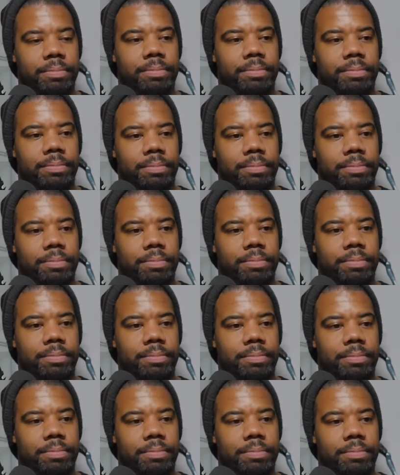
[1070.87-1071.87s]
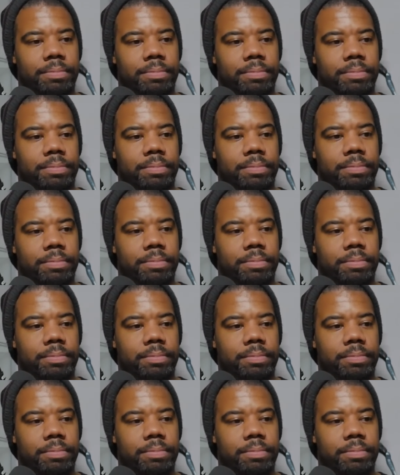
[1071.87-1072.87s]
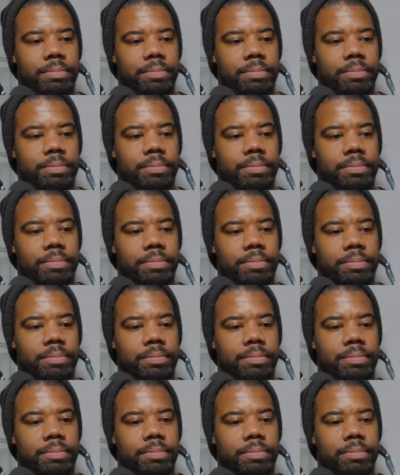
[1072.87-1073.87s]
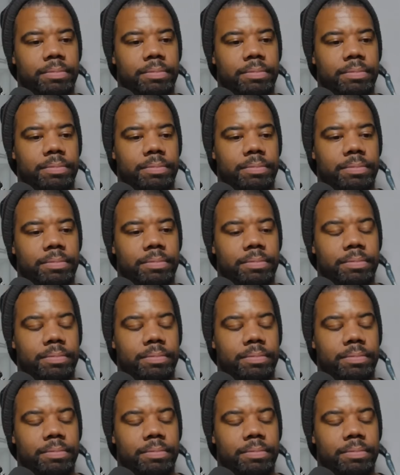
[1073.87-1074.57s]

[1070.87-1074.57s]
No words are spoken by the person on screen.